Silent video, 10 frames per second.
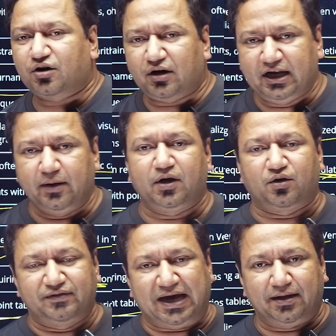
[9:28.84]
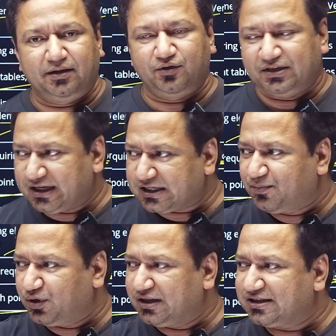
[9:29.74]
draw a table out of that. You can
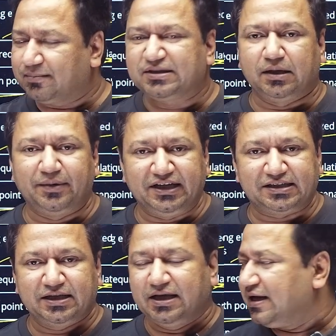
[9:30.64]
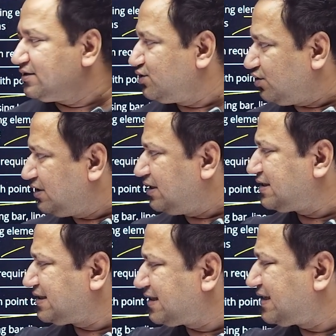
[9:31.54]
just put in some summaries. So
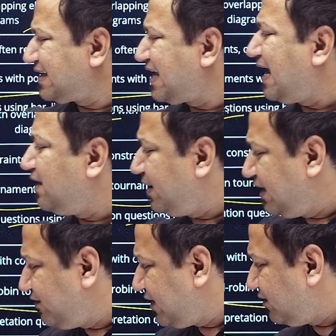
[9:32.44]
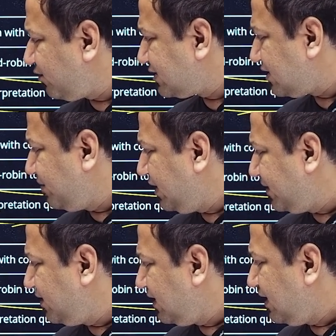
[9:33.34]
this can be difficult for some
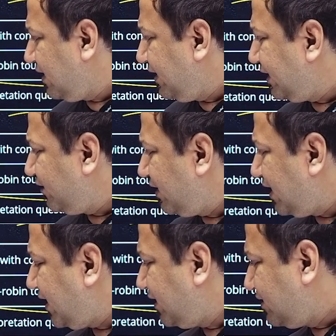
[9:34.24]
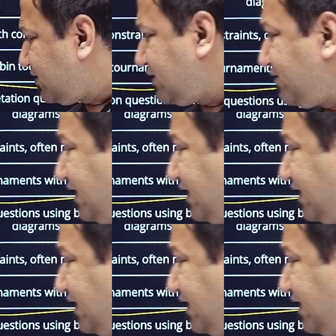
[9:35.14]
people, you know, and chance